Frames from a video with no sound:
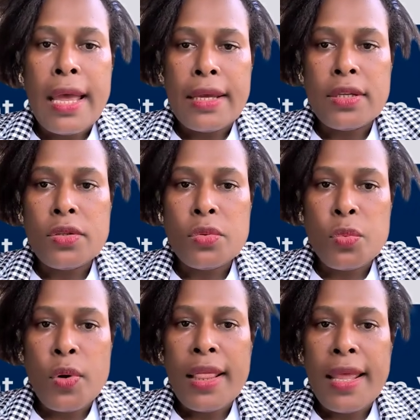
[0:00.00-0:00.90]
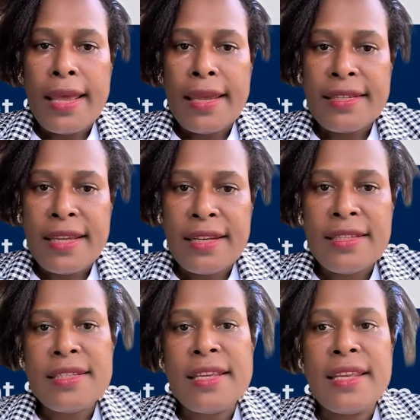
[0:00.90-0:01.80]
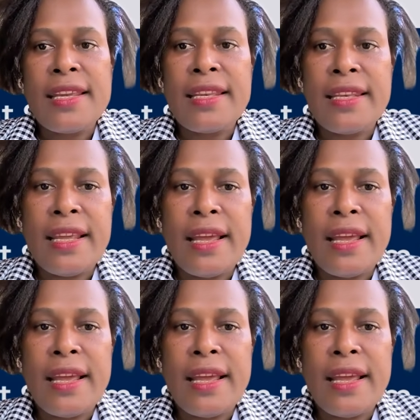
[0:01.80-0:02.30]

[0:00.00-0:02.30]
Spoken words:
as well as understanding